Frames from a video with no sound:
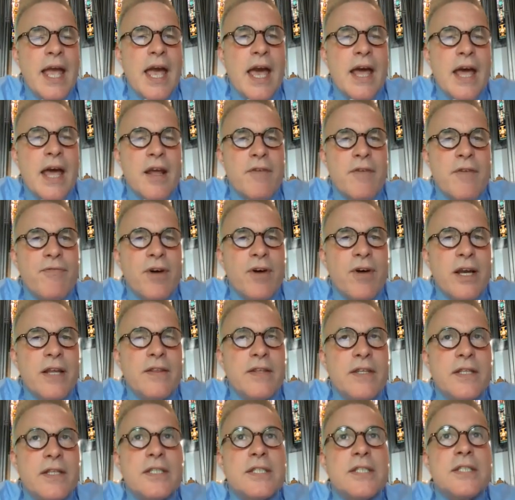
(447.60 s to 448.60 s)
And I
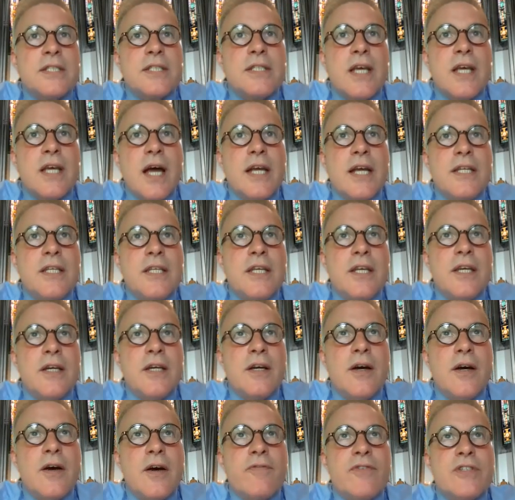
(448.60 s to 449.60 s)
find this
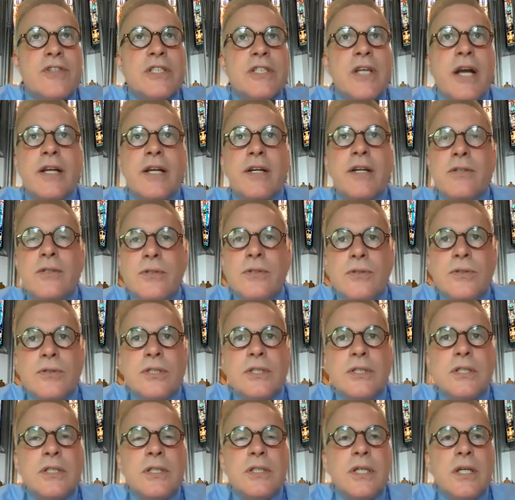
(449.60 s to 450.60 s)
idea of
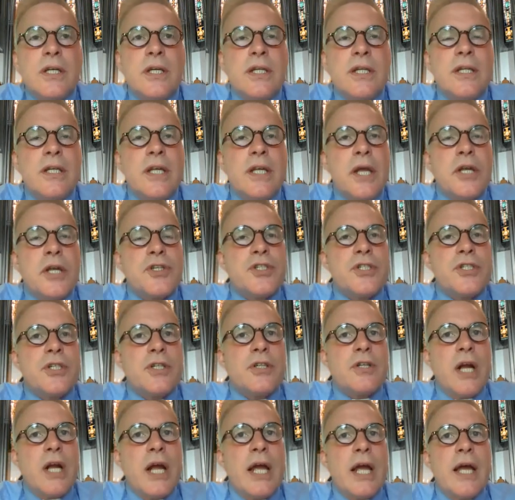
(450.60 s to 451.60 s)
cycles in
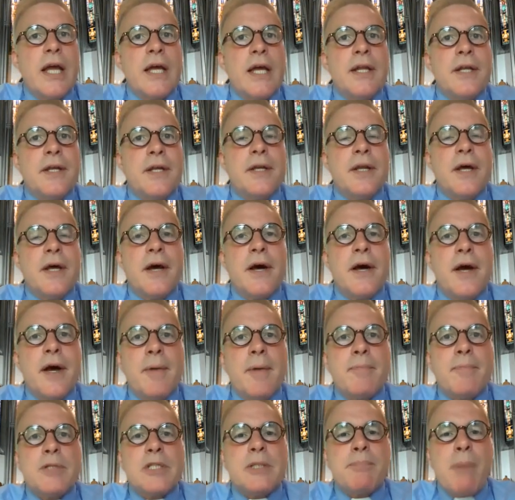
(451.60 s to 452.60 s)
nature and
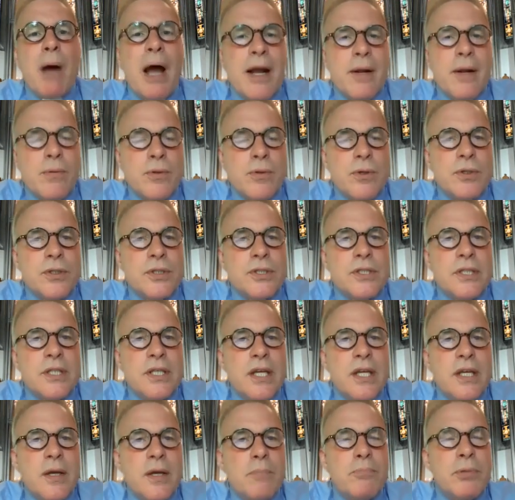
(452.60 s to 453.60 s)
spirals
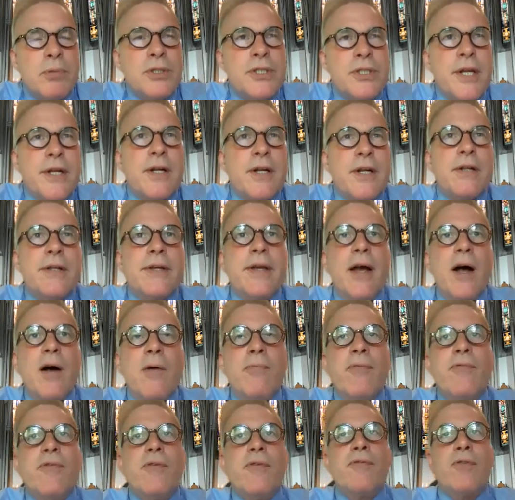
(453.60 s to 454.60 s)
particularly
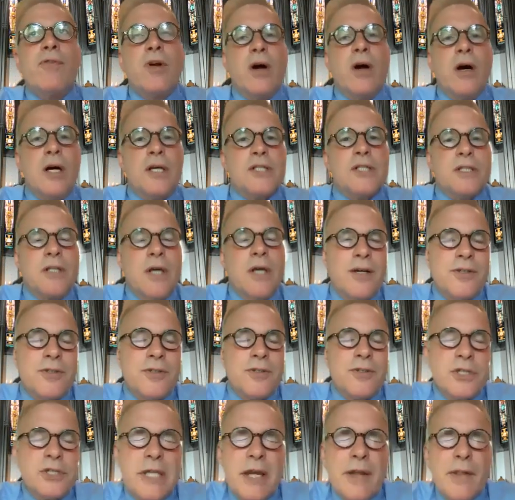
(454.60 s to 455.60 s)
helpful for us to
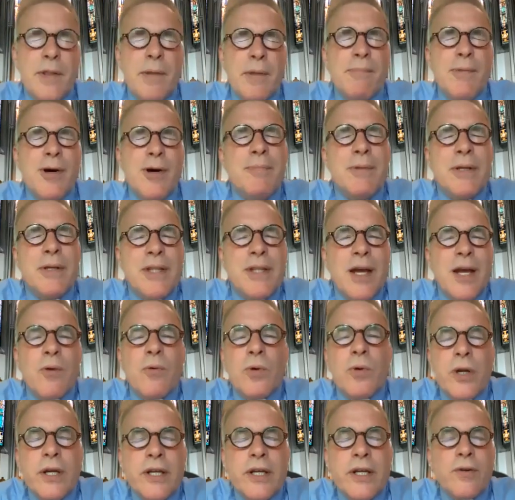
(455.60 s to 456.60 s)
understand the moment that
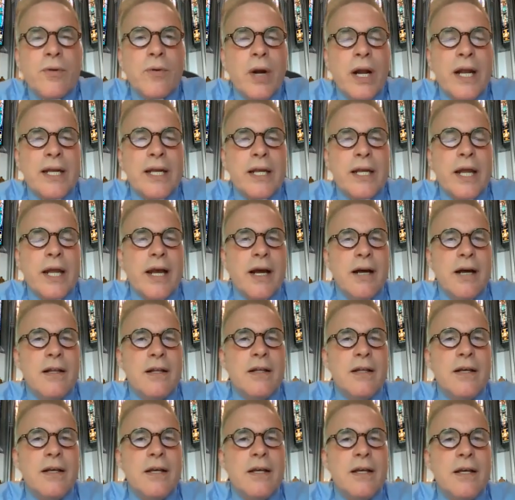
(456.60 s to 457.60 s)
we're in right now
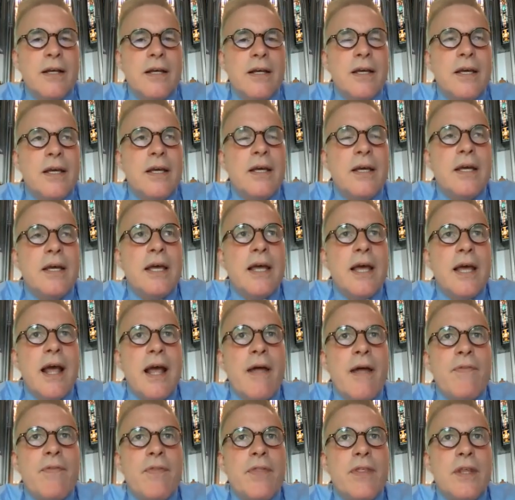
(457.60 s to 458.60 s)

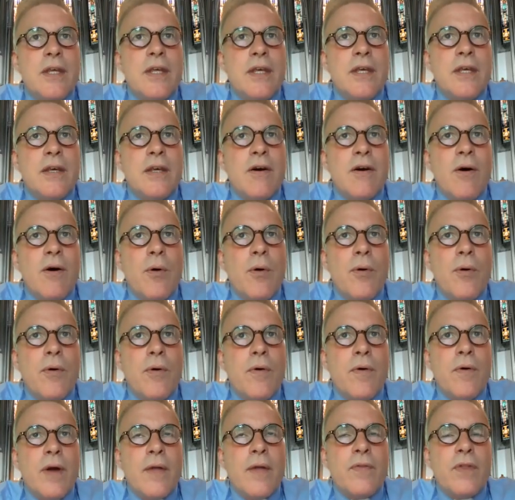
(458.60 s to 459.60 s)
at the
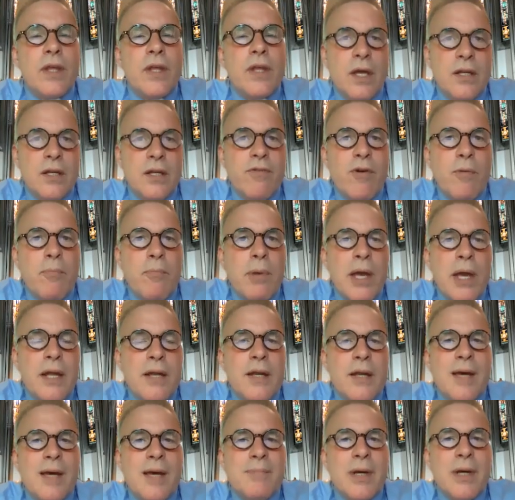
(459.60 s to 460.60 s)
end of a
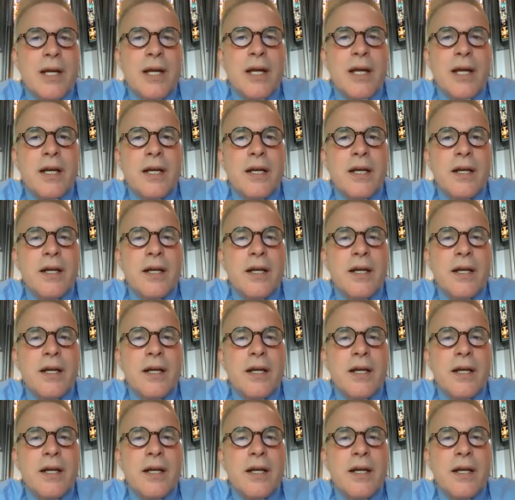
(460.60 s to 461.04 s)
pandemic.